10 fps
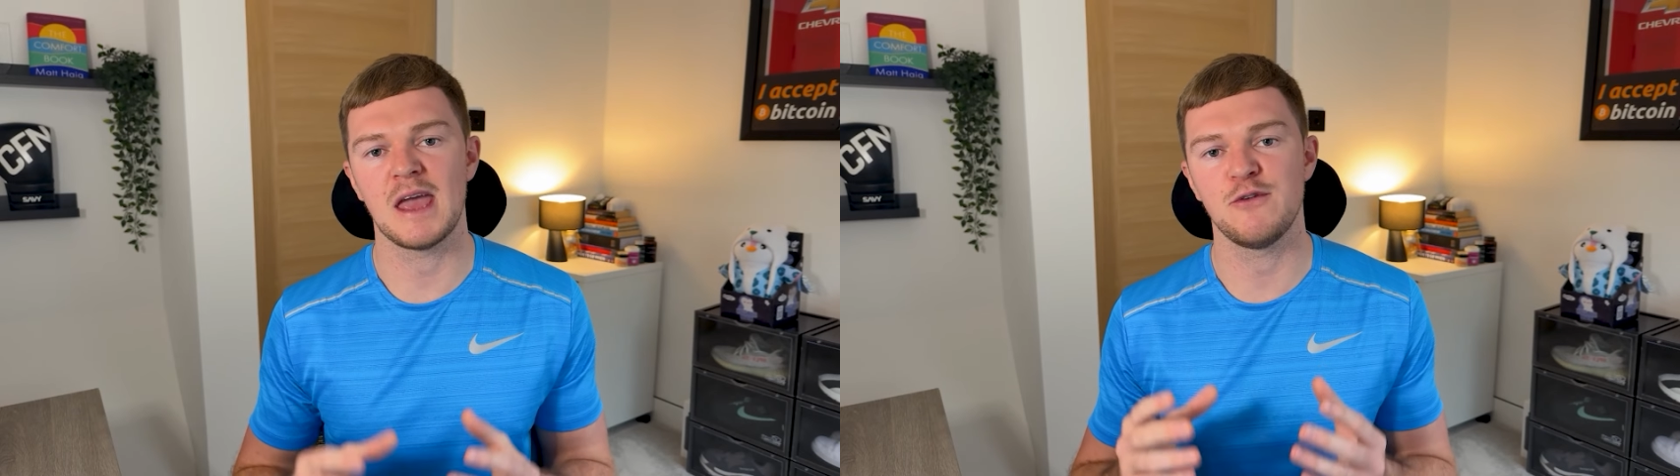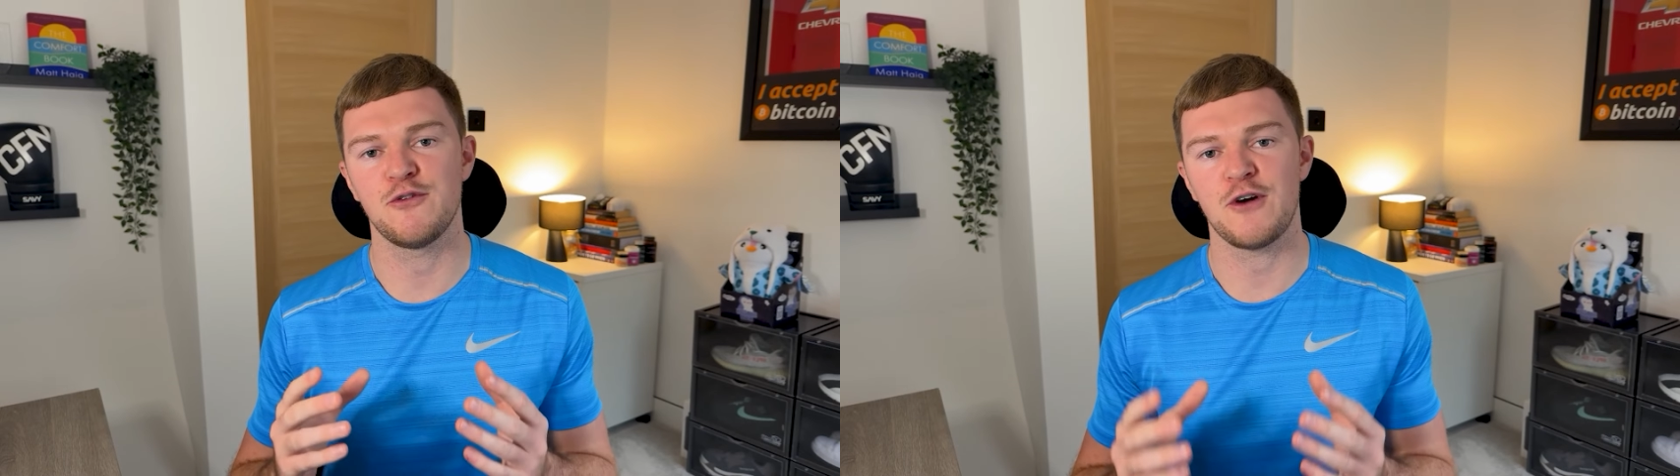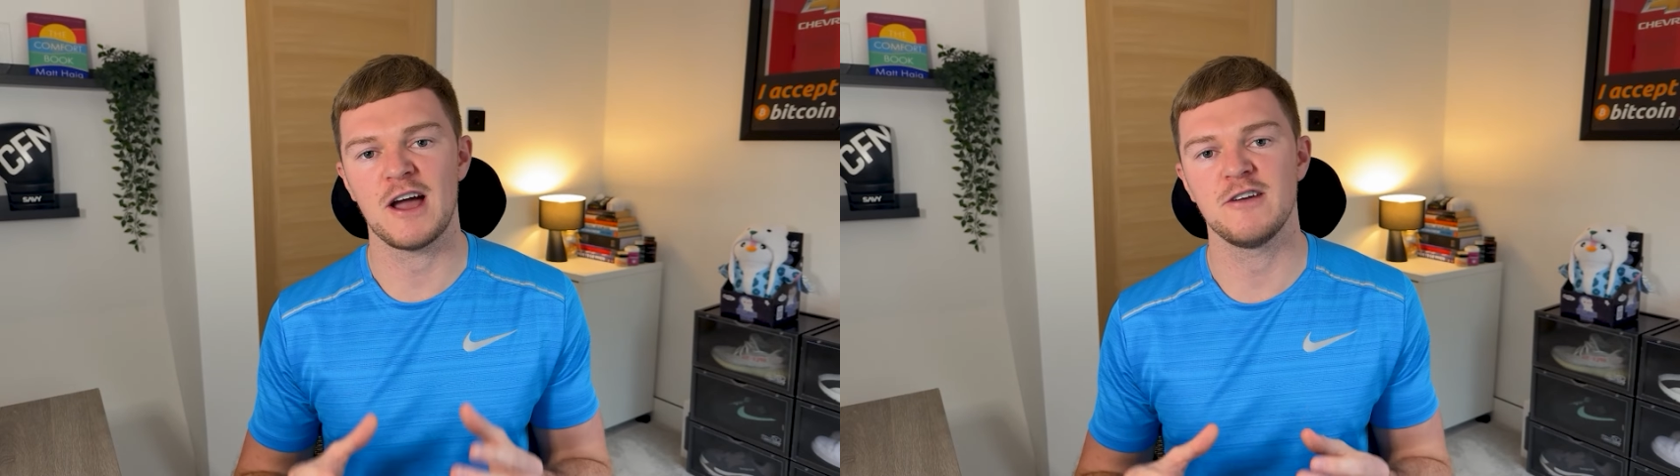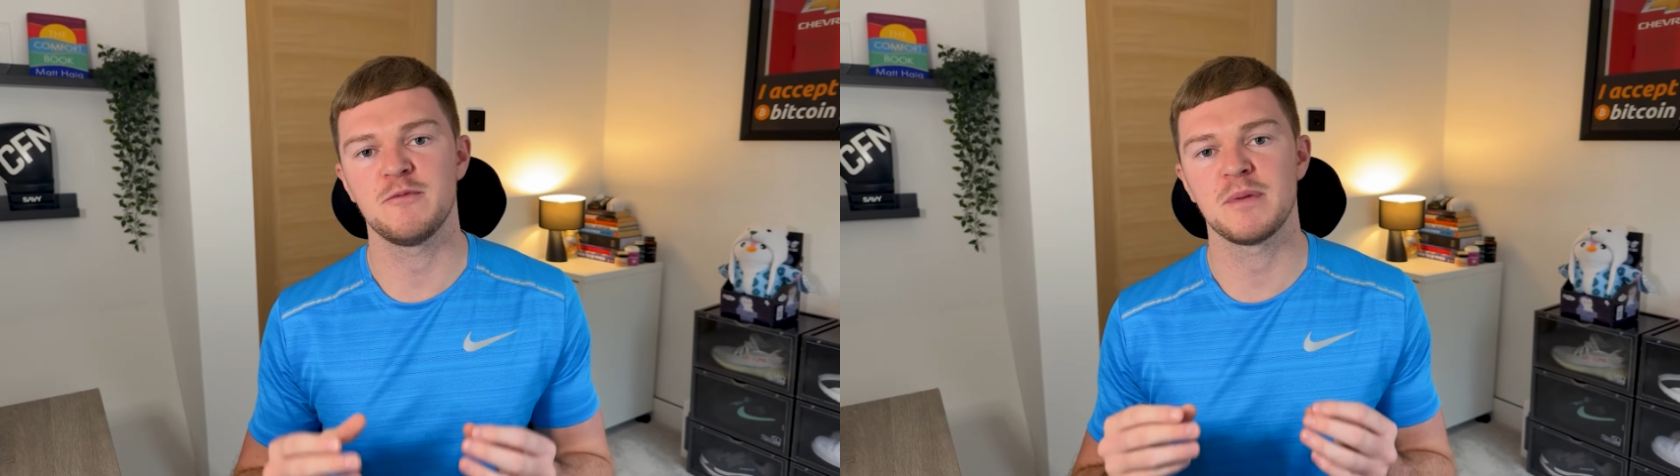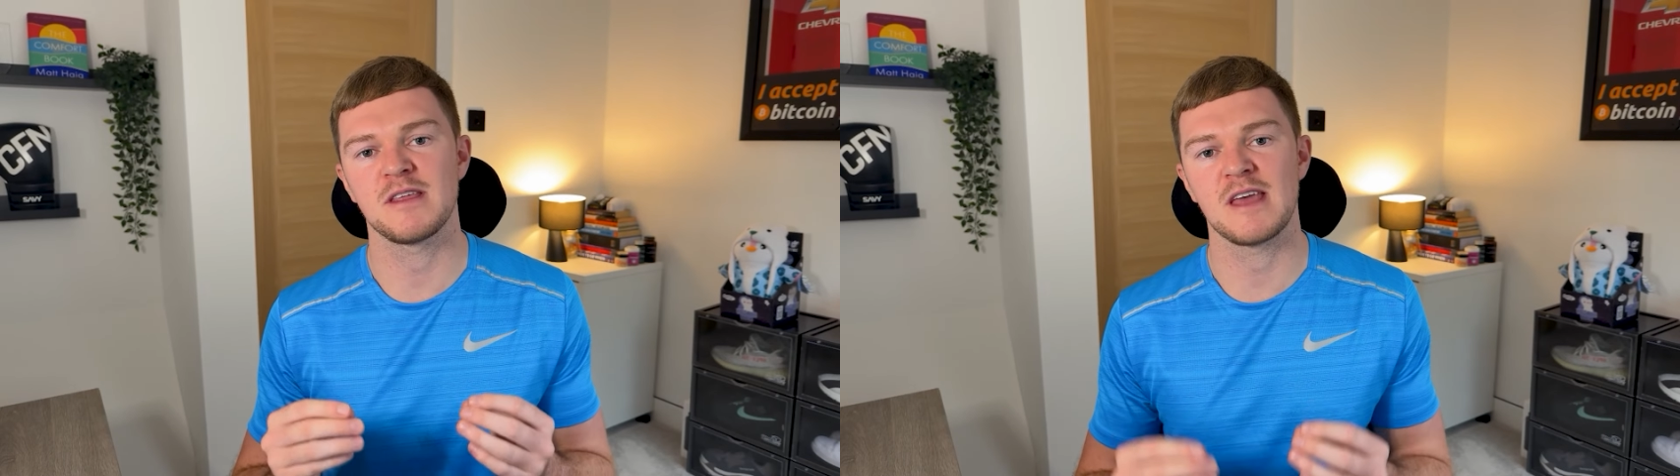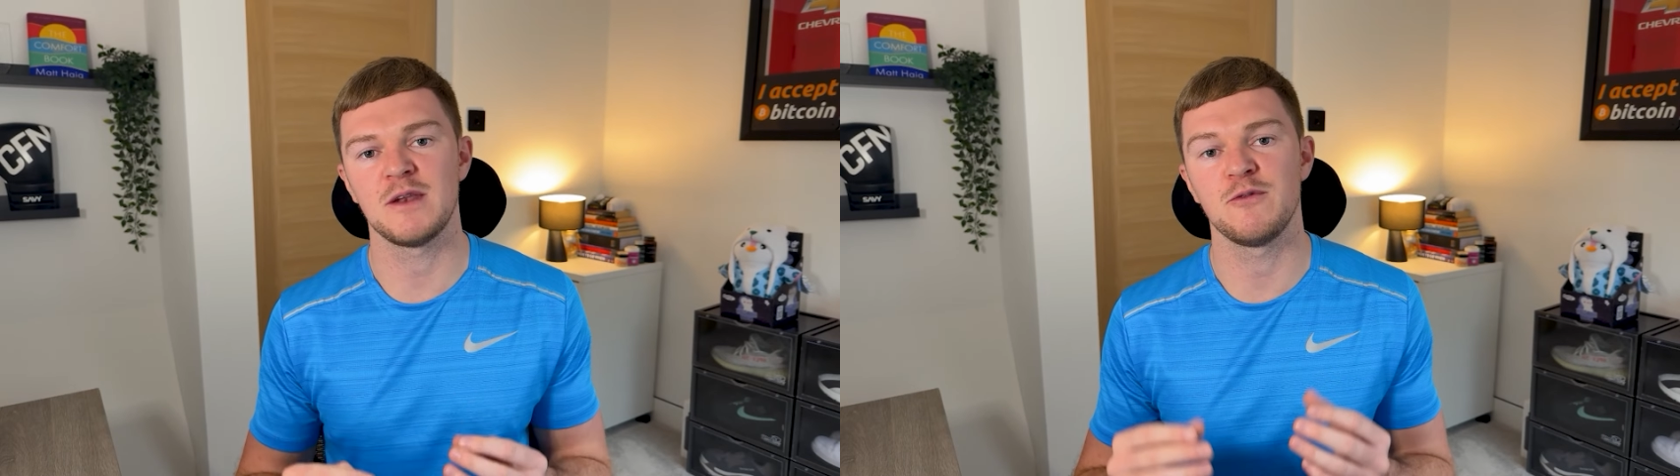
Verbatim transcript: a 5%